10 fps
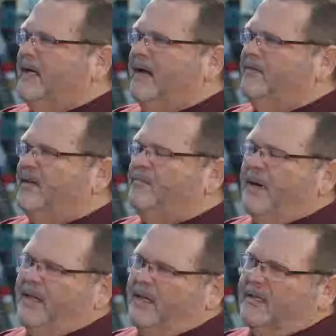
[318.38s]
and I've lived
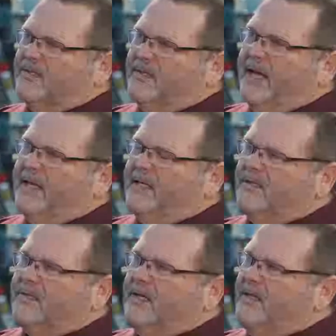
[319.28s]
by this, and that
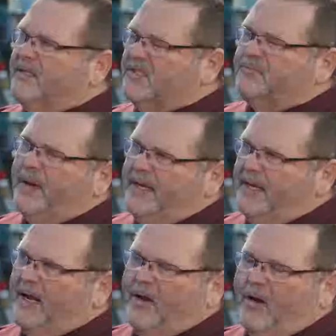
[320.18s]
is, and this is
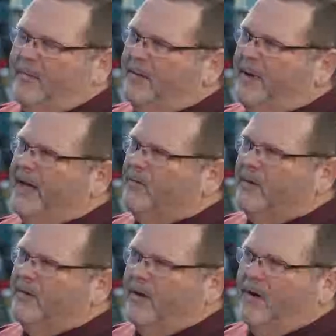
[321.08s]
painted on all my band
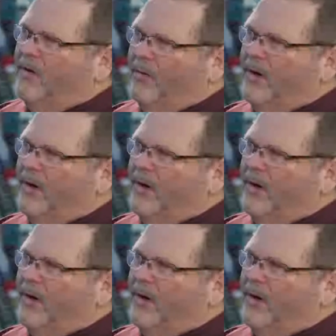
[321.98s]
hall